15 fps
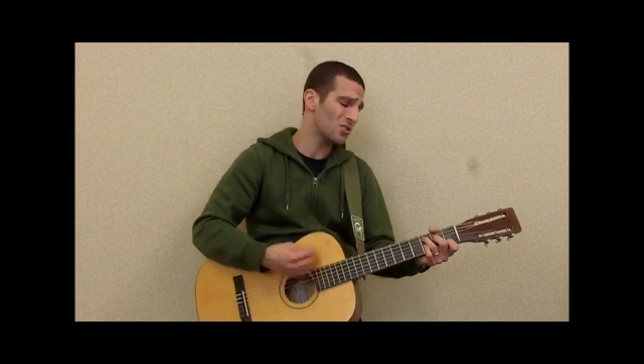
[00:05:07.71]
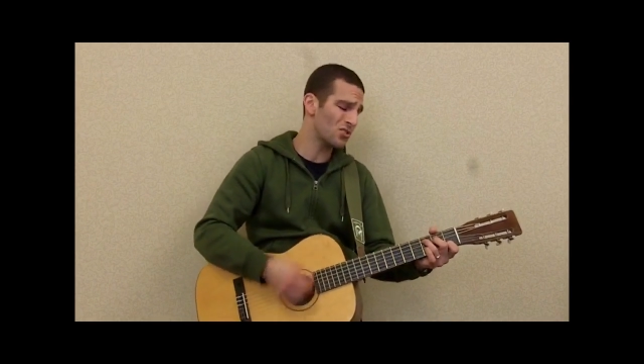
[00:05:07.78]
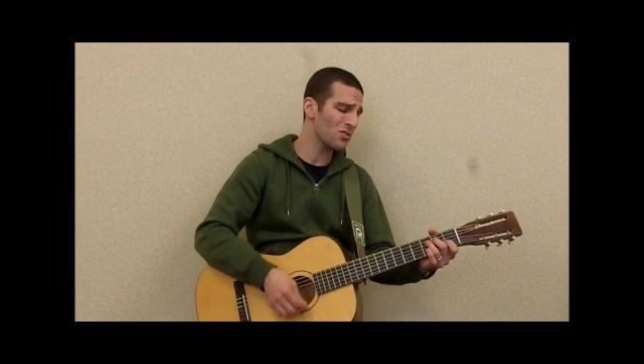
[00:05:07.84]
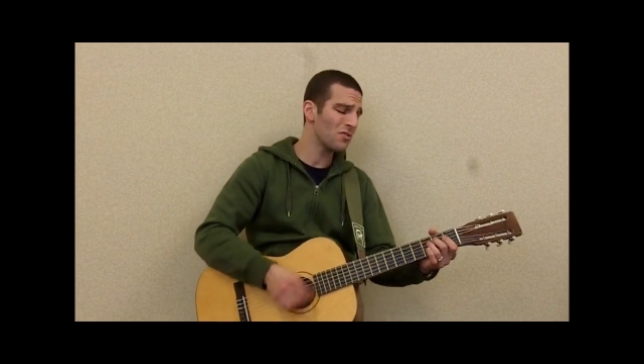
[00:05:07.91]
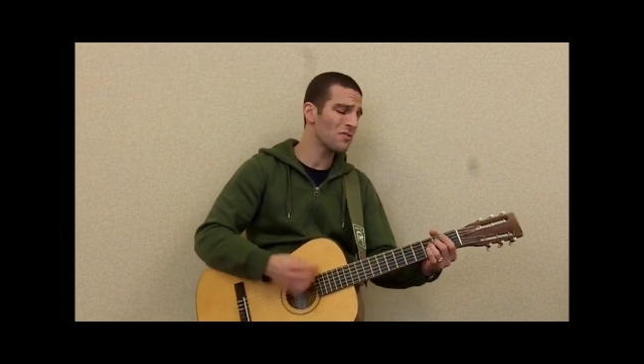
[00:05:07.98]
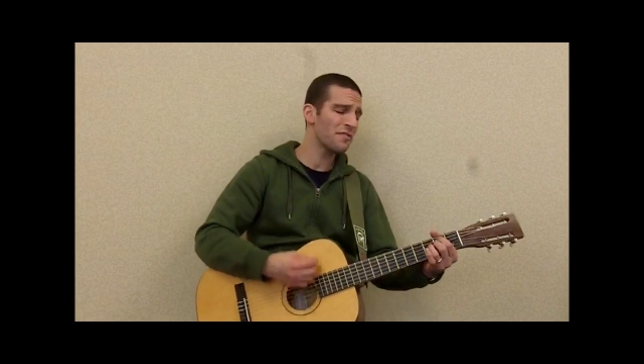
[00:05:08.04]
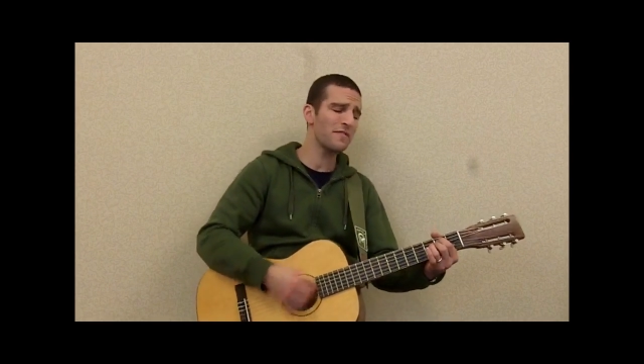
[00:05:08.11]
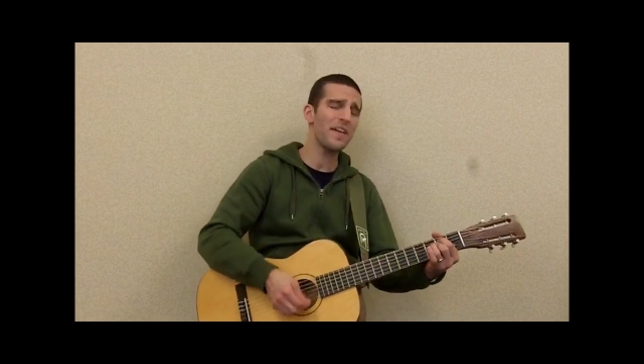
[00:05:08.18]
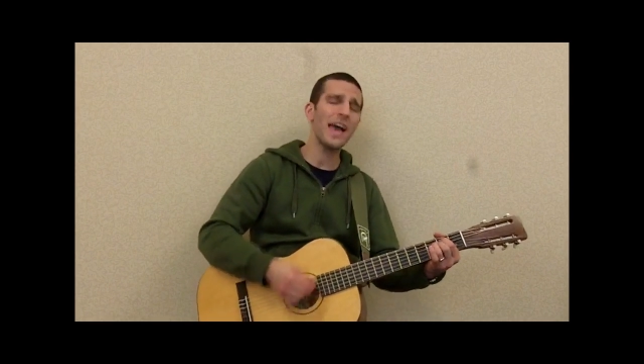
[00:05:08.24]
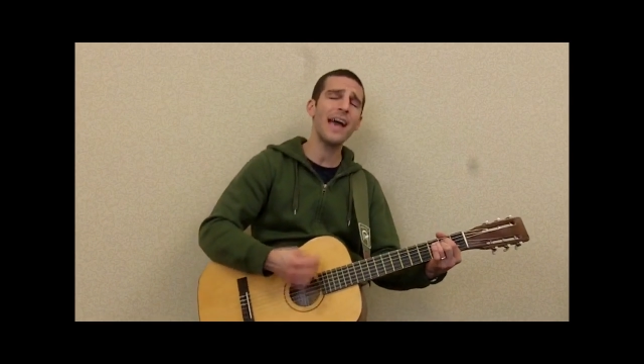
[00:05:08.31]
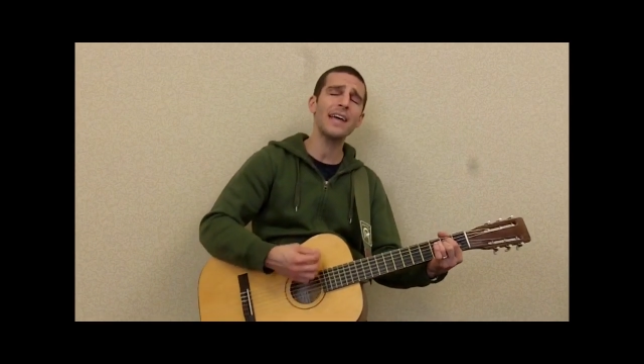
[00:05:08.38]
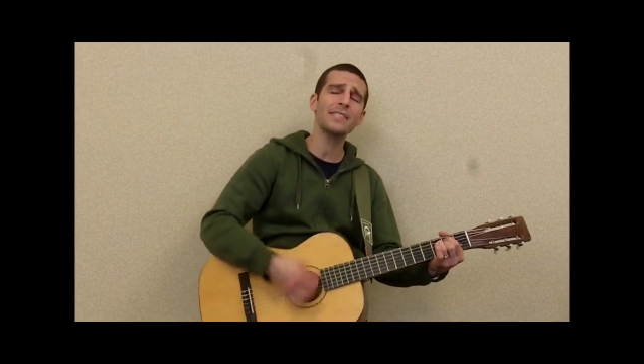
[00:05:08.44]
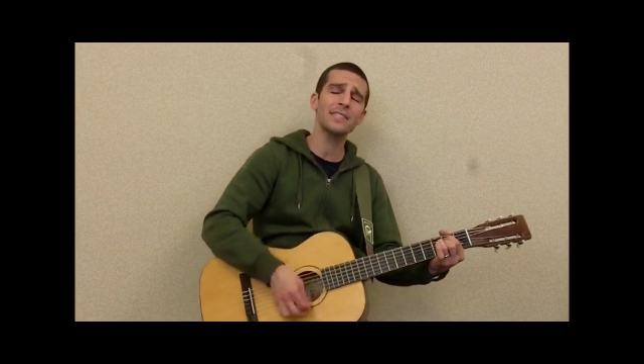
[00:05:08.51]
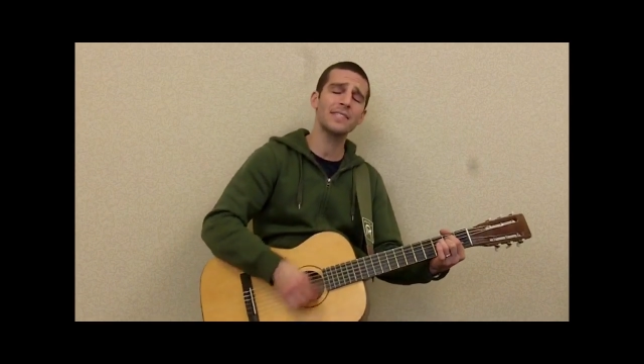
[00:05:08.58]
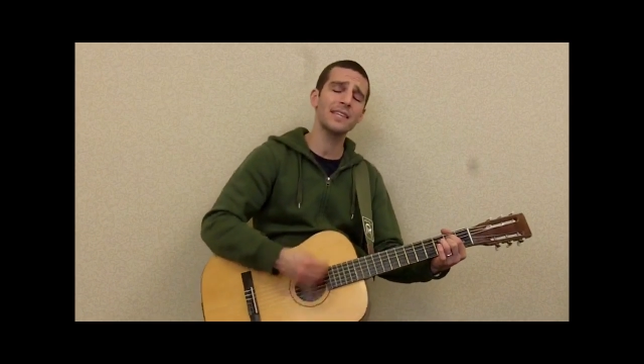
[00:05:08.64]
So
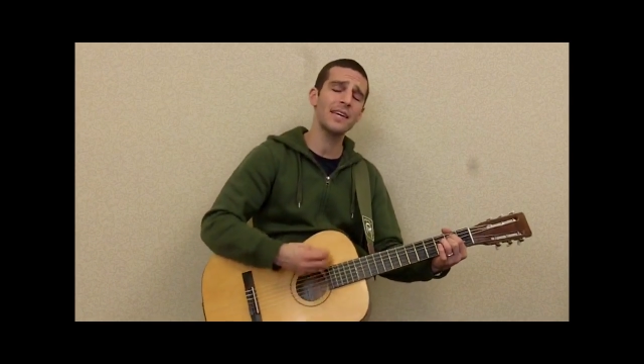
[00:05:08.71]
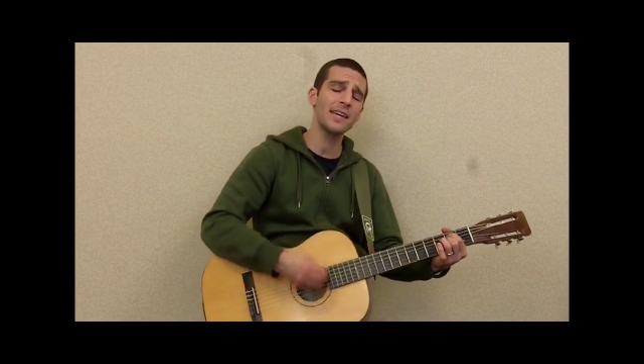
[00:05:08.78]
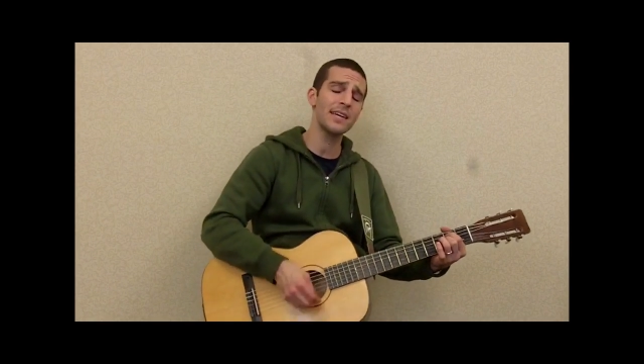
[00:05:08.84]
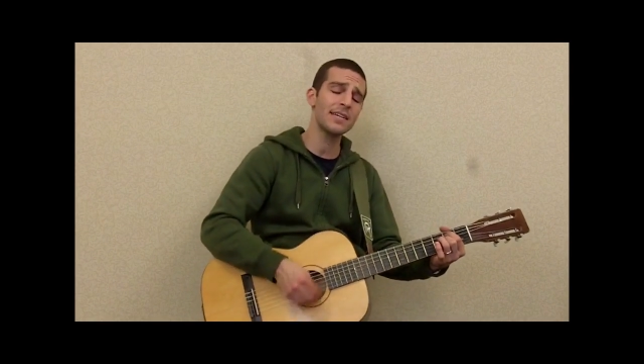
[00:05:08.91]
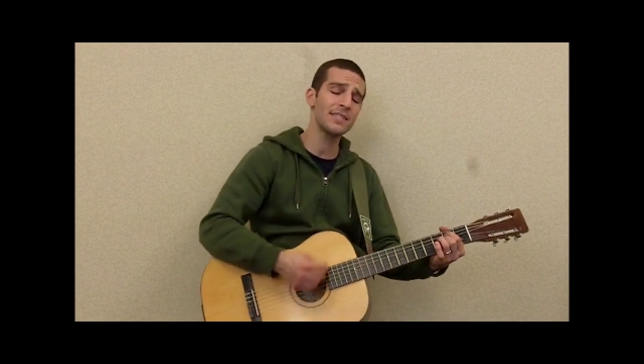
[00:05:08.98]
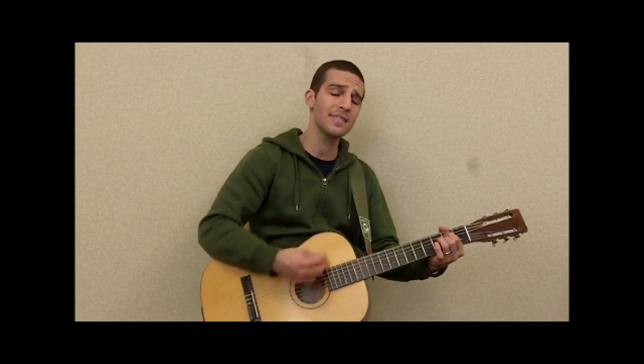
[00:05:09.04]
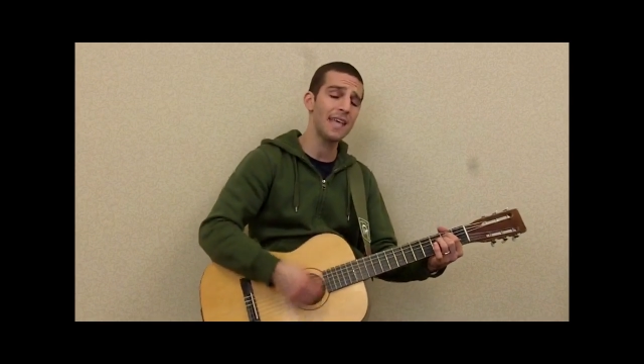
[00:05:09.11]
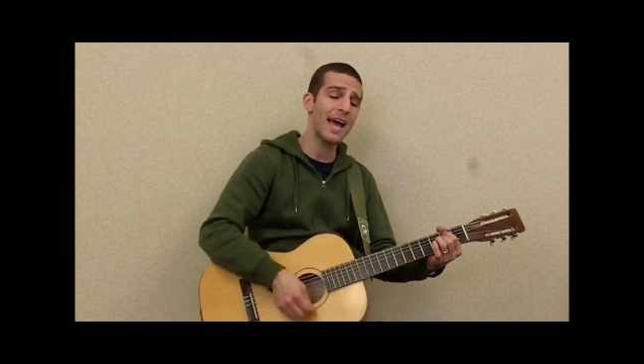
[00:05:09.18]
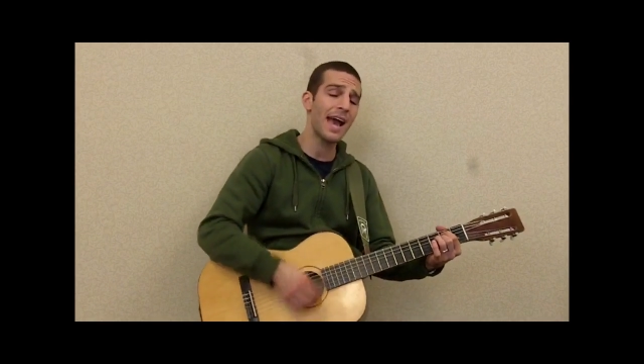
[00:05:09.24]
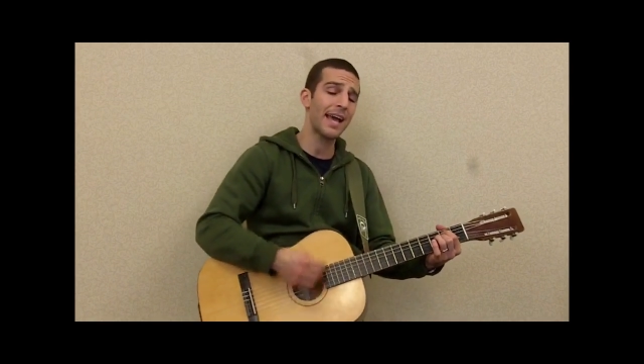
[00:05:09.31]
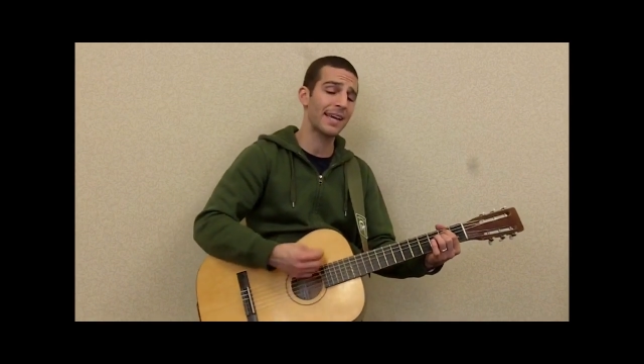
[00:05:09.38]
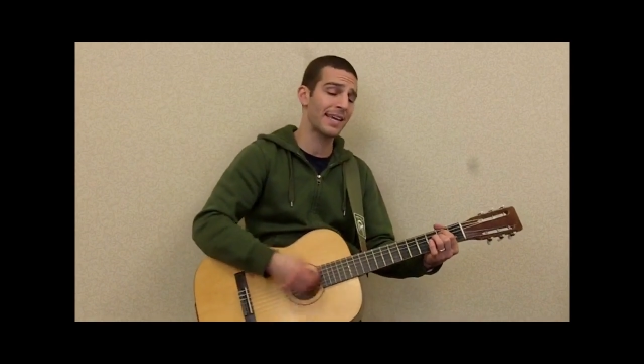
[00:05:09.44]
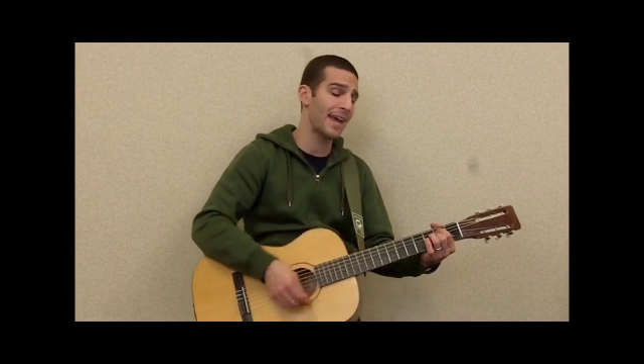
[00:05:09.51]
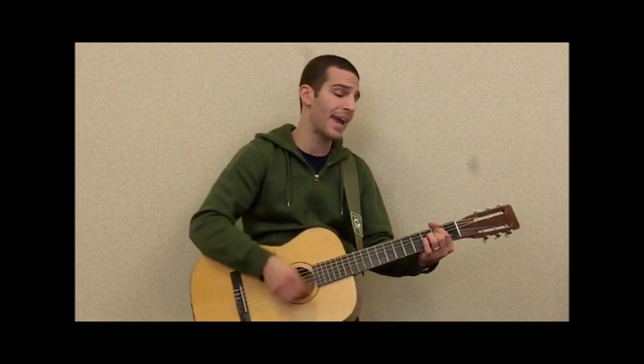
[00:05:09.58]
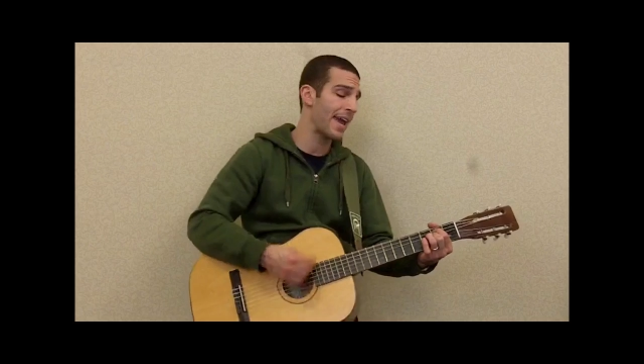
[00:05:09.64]
fast as I
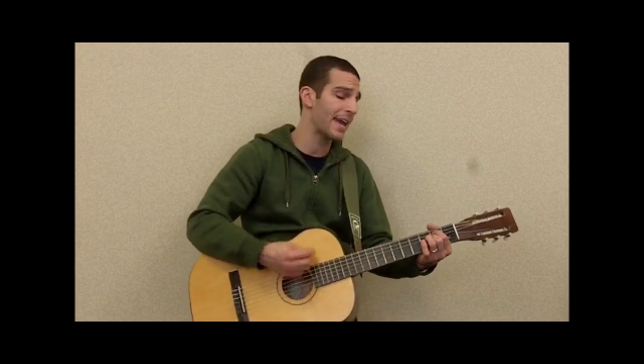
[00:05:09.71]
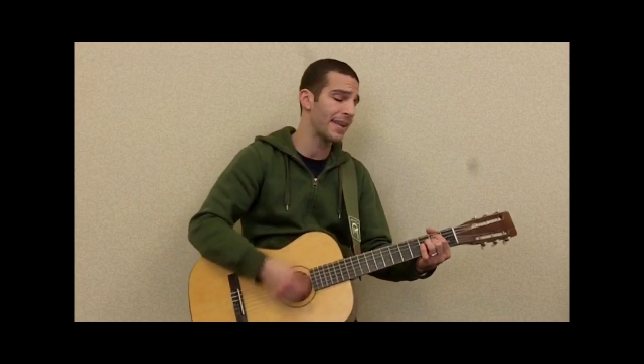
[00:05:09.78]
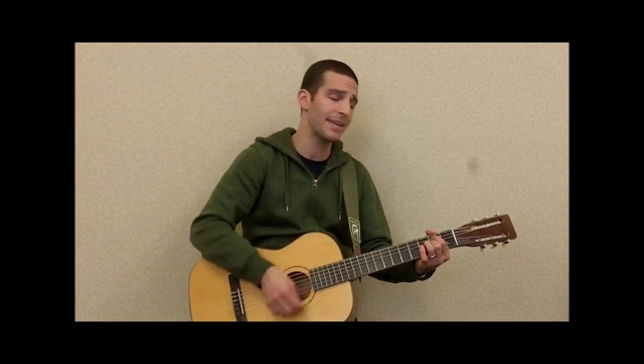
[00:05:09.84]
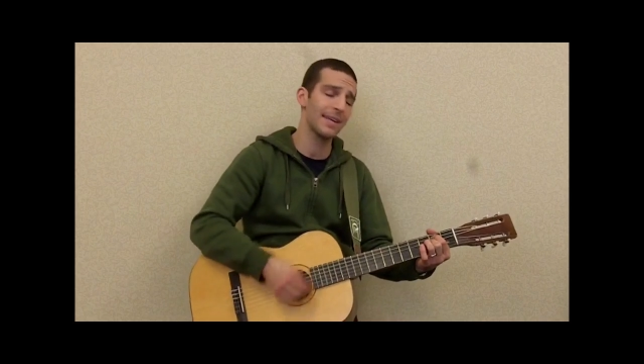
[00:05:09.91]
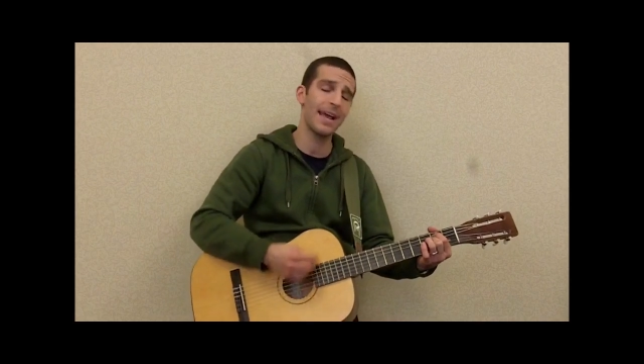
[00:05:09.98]
can,